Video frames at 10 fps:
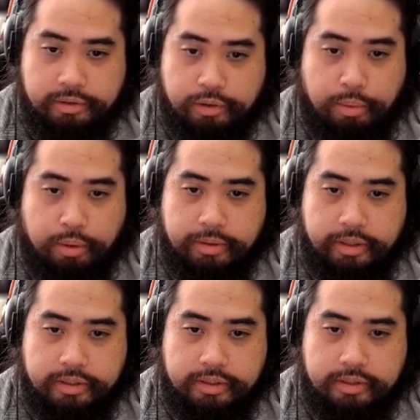more,
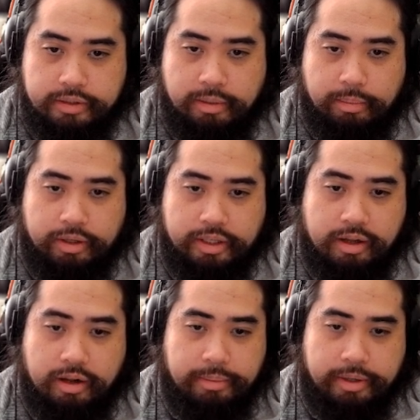please. No more. That's
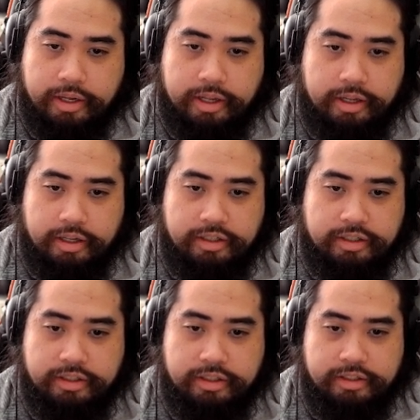all I'm gonna get.
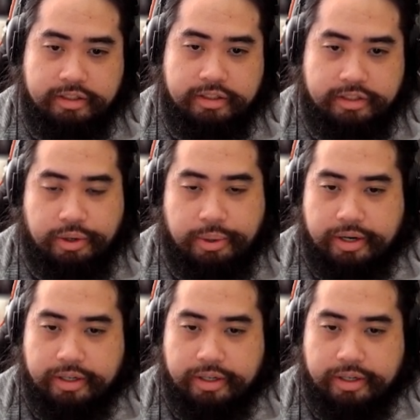Alright.